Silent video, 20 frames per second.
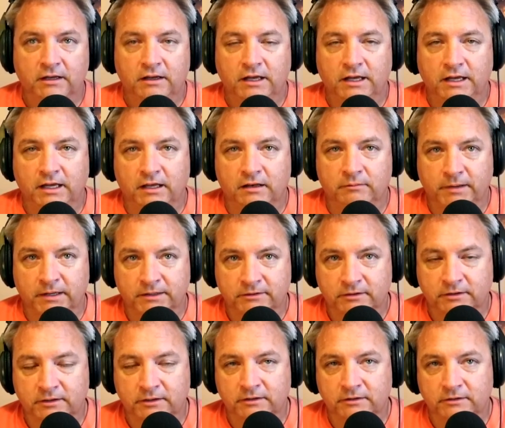and
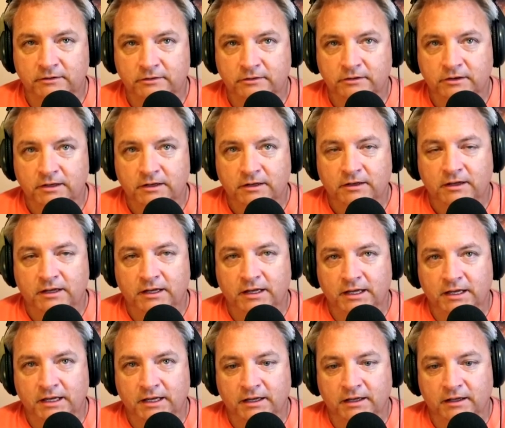Mexicans
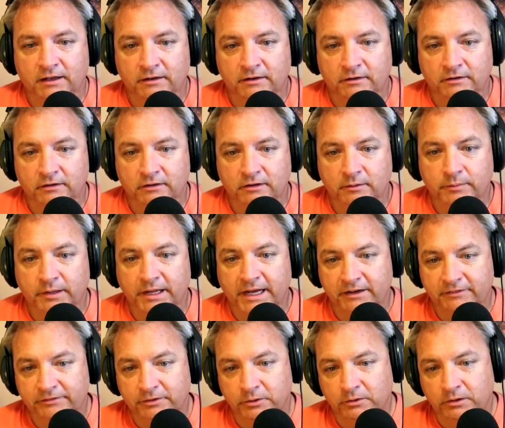and the
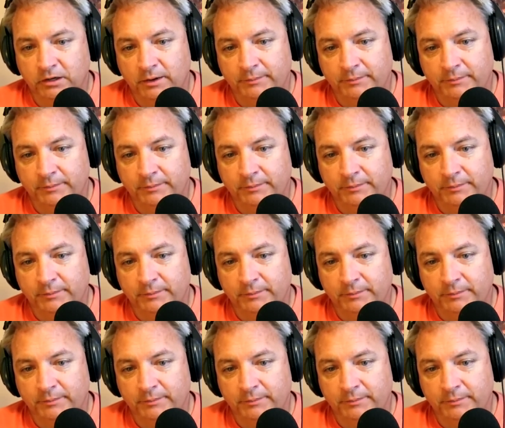black folk.